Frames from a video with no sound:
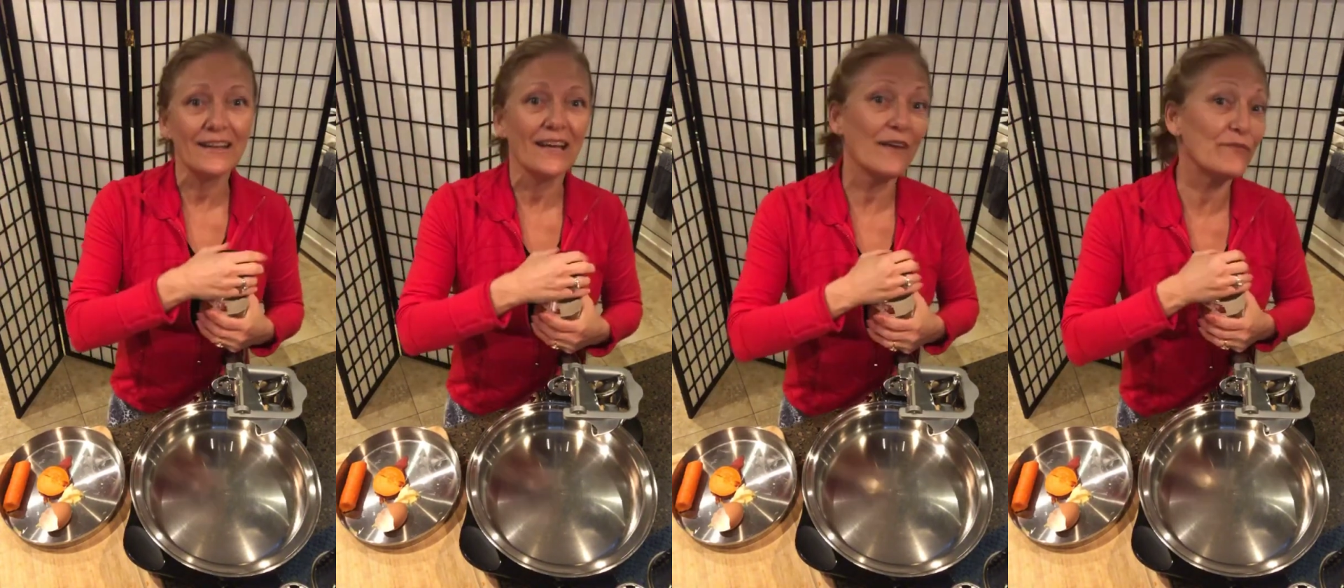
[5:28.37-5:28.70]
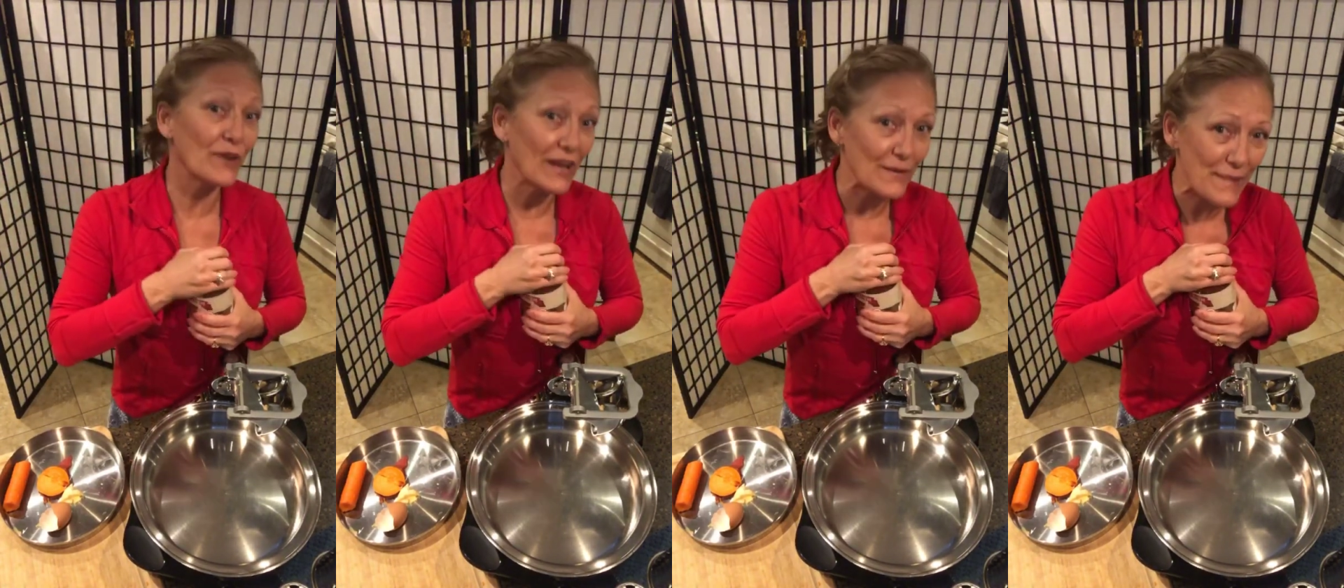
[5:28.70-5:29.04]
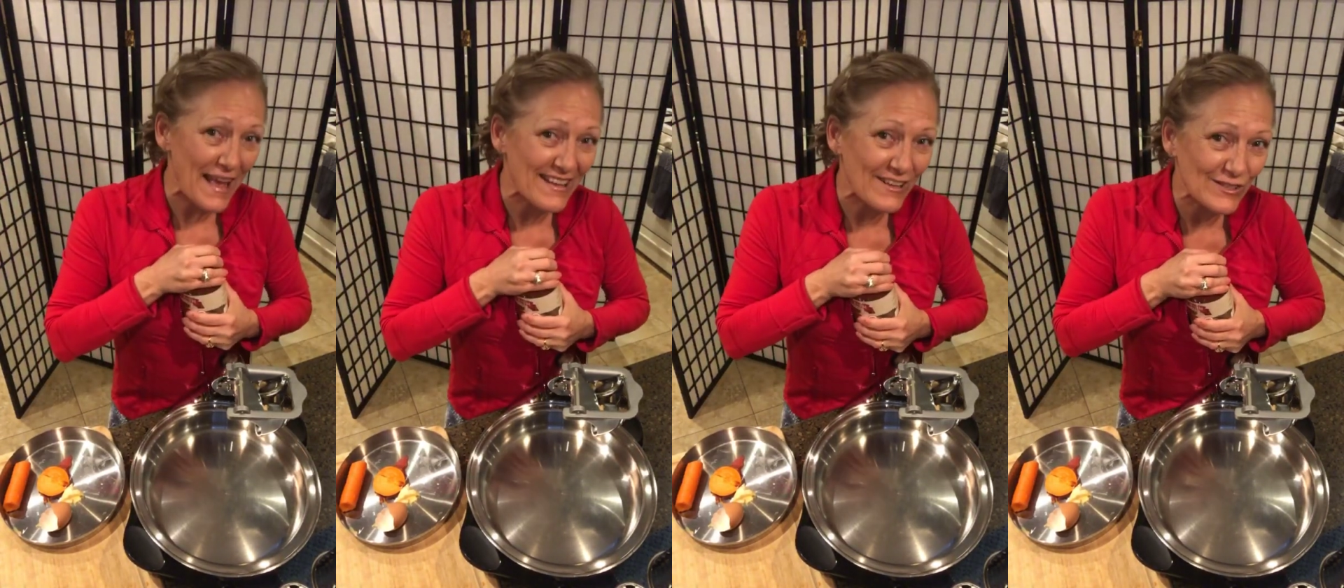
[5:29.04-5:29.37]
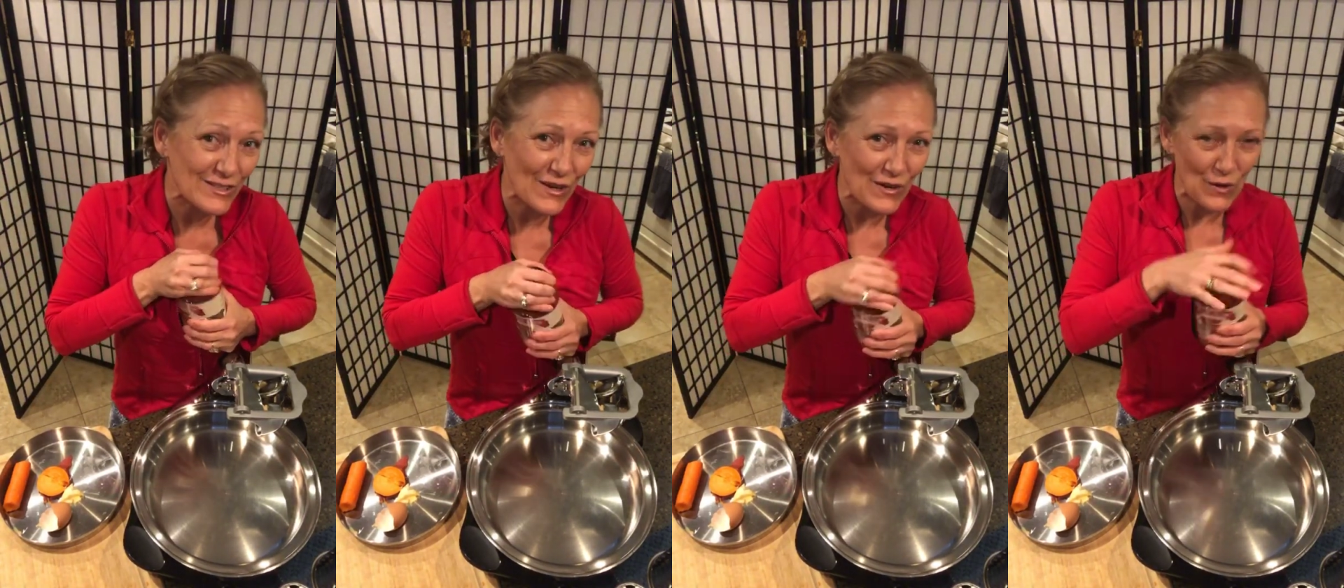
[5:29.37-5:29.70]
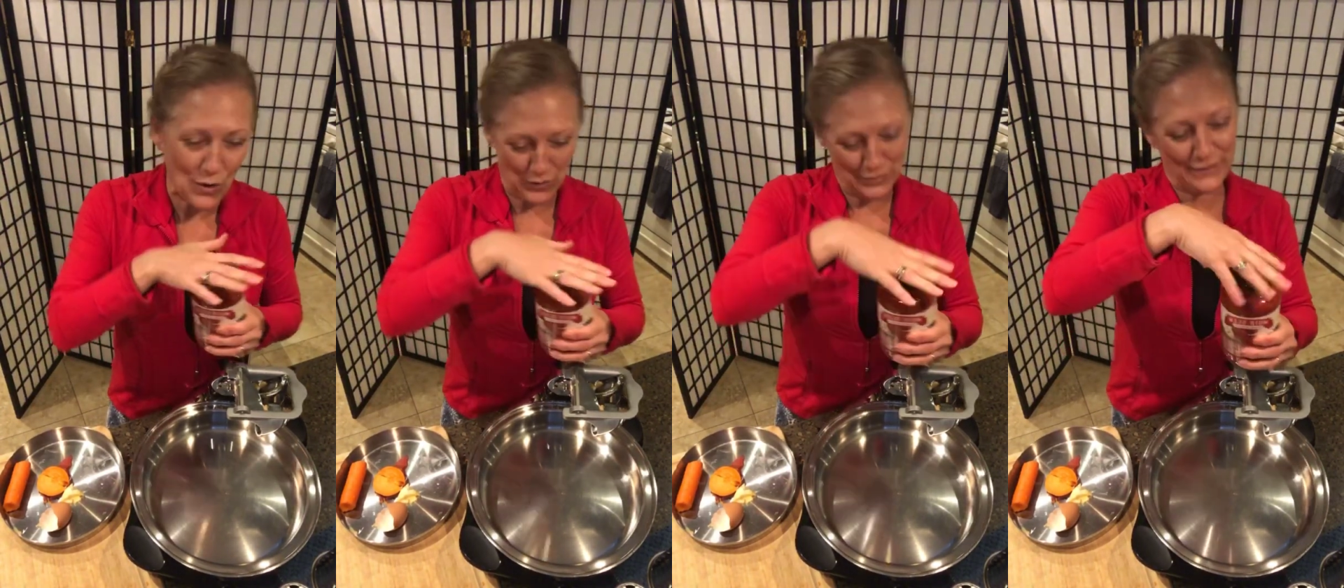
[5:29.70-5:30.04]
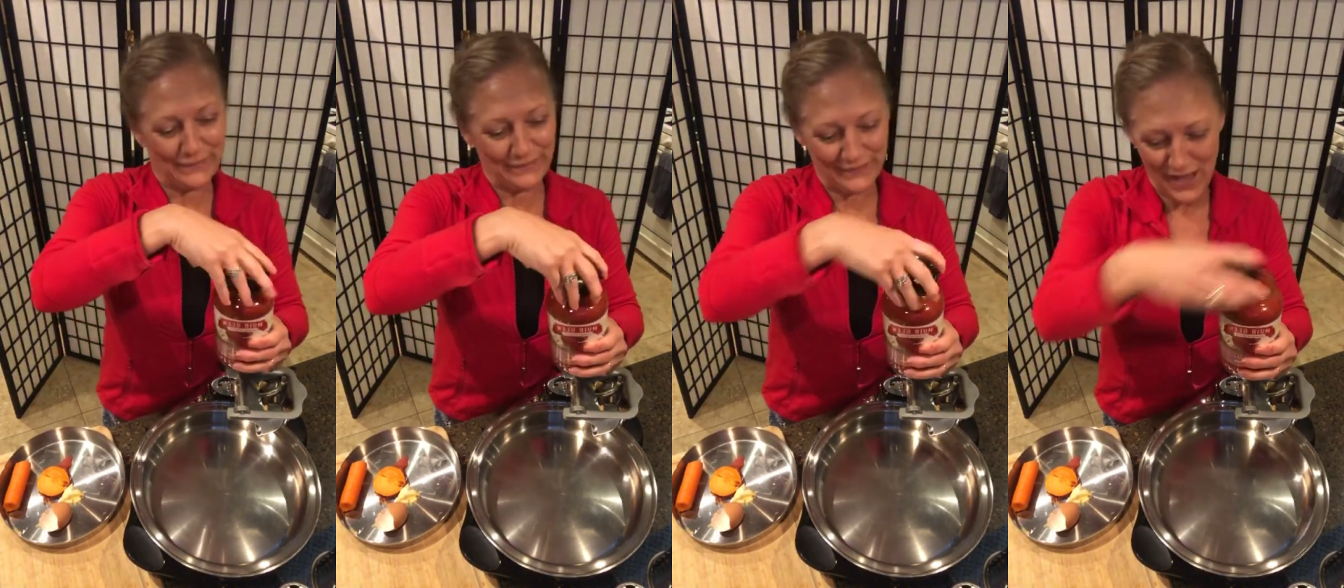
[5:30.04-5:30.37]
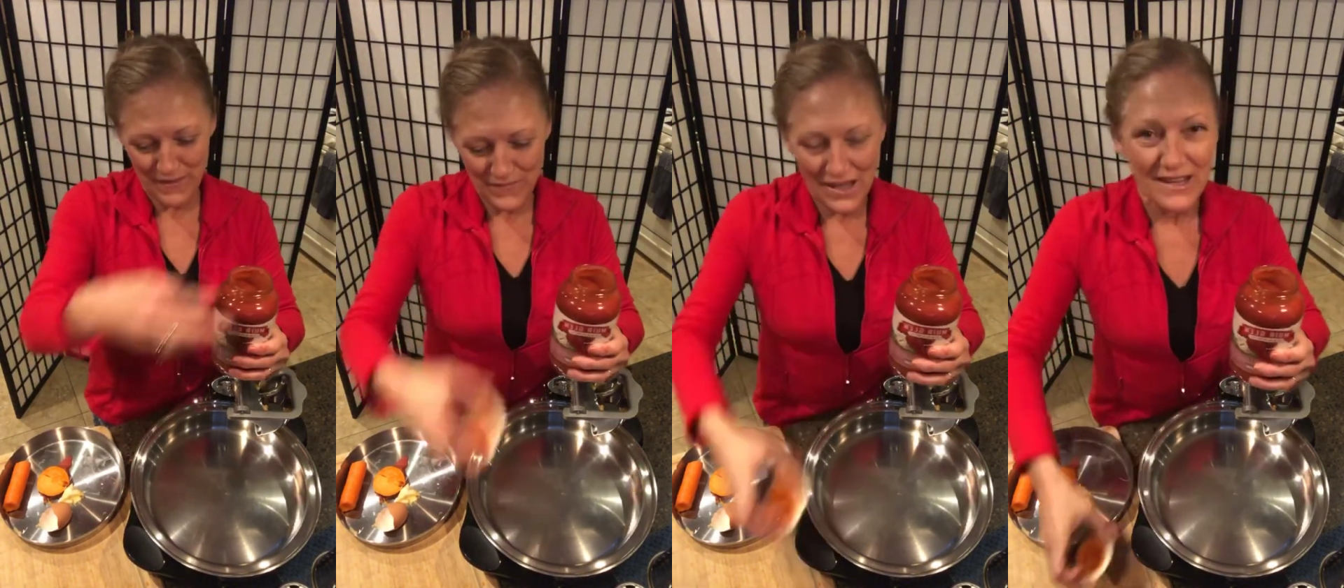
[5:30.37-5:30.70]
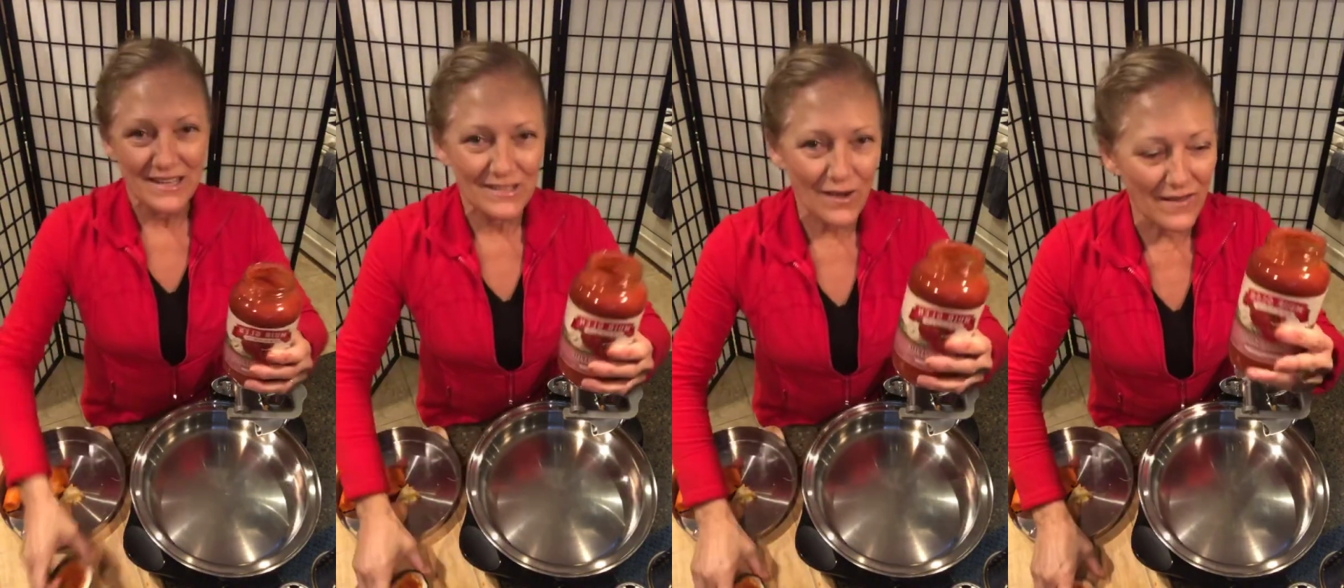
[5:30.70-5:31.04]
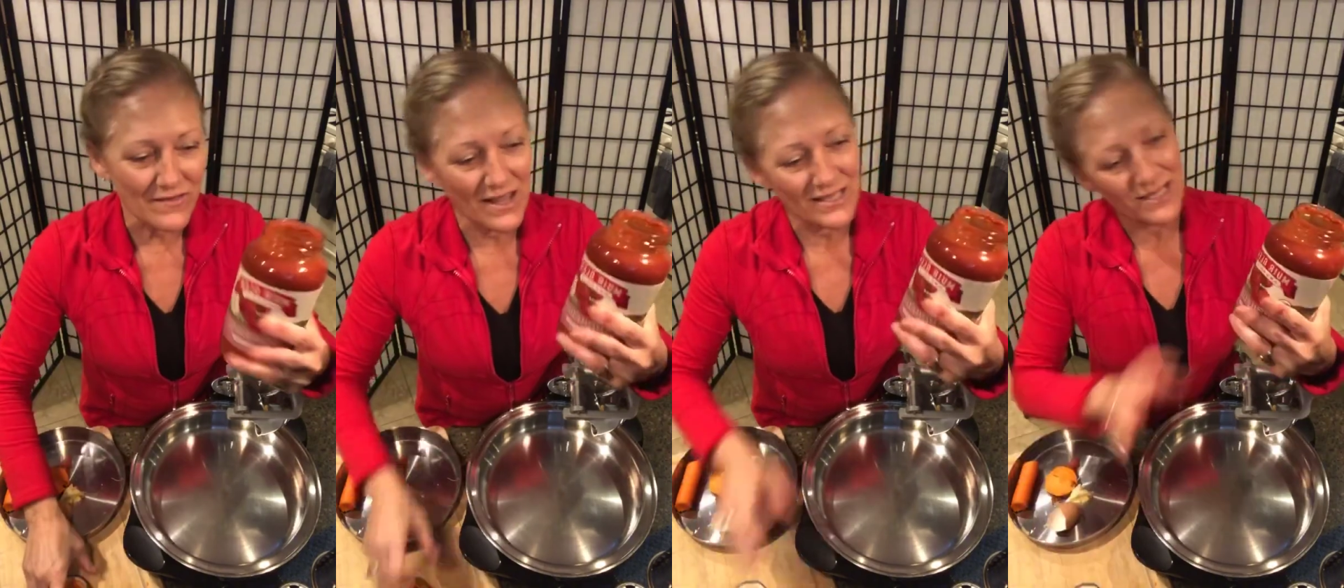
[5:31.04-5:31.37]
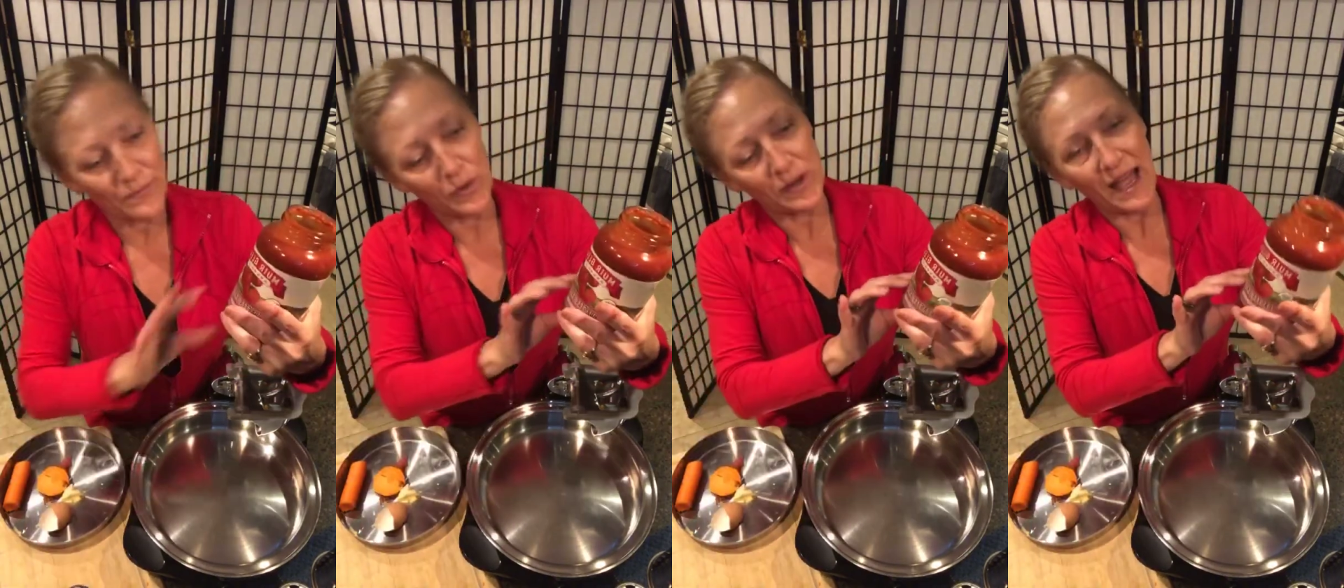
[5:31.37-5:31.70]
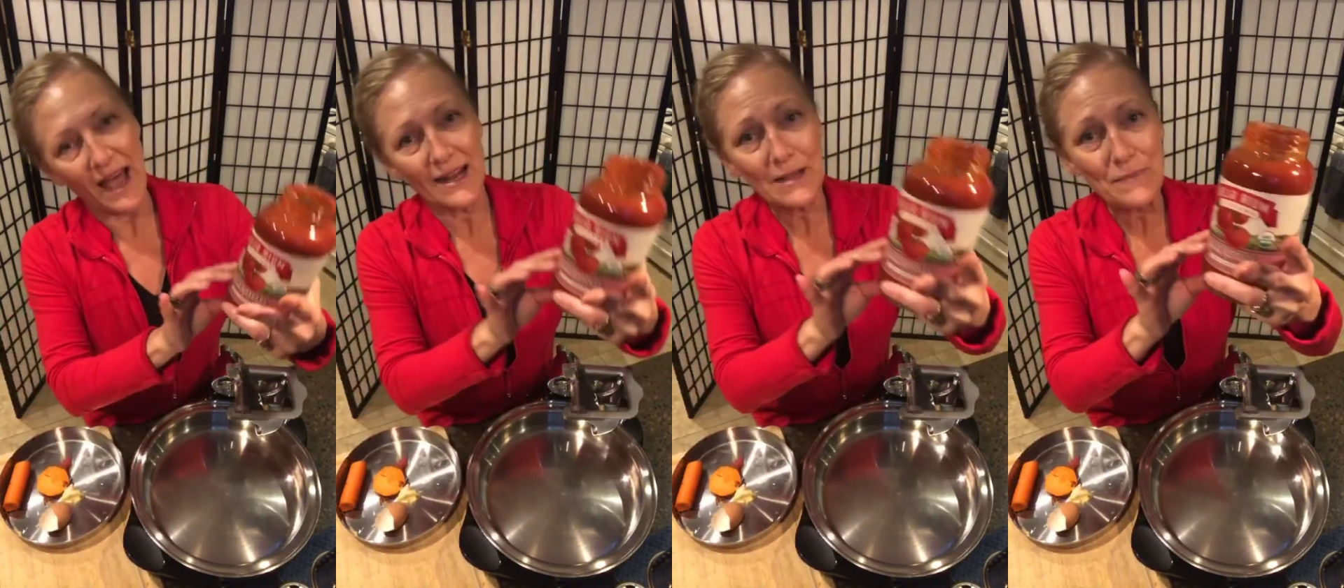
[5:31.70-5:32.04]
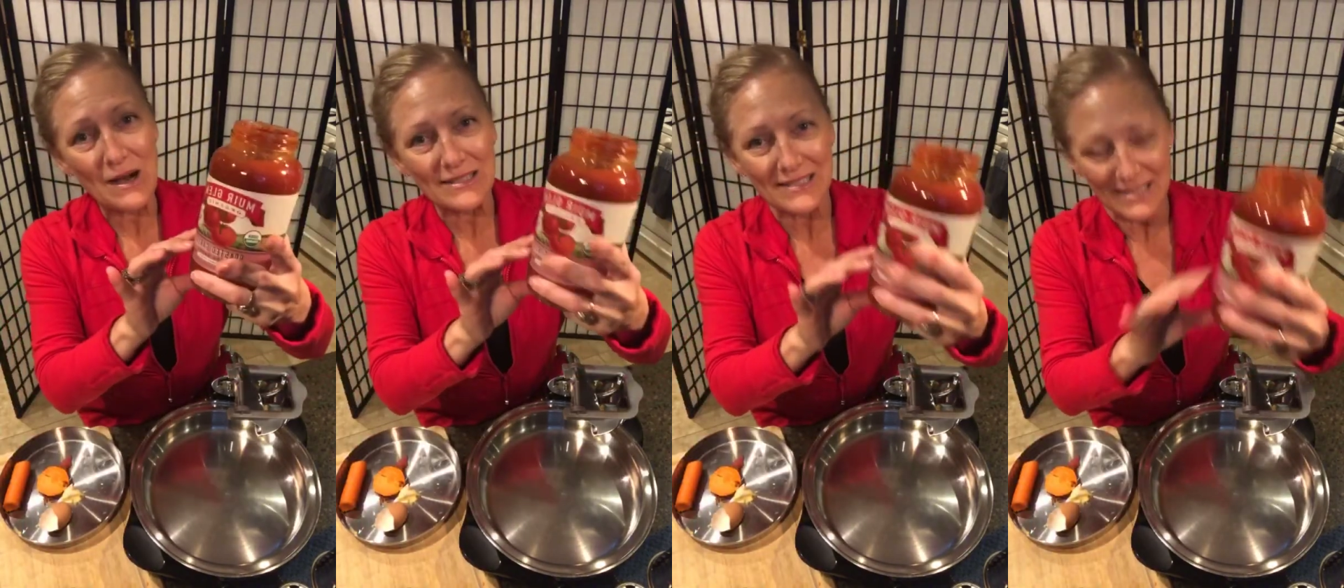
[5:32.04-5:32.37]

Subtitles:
if you're gonna bake, you start cold. So I've got some organic pasta